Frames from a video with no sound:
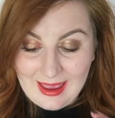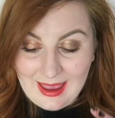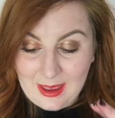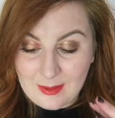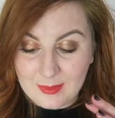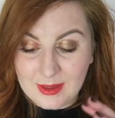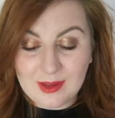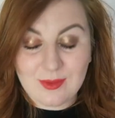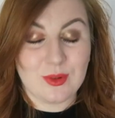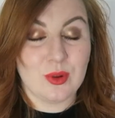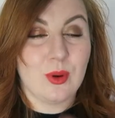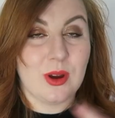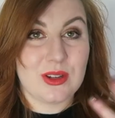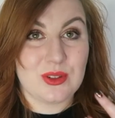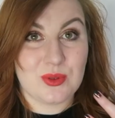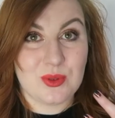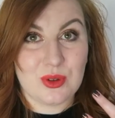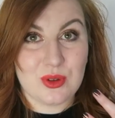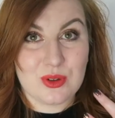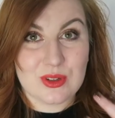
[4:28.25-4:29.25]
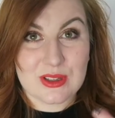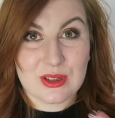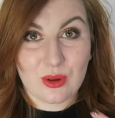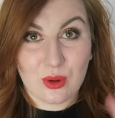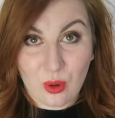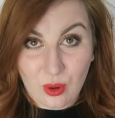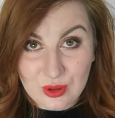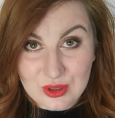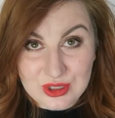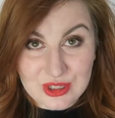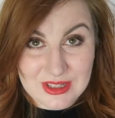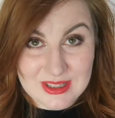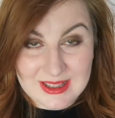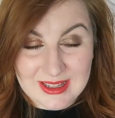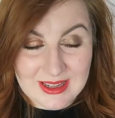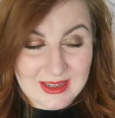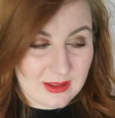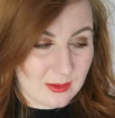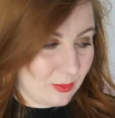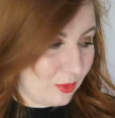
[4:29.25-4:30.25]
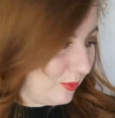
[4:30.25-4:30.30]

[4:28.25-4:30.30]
even though I don't use it consciously at the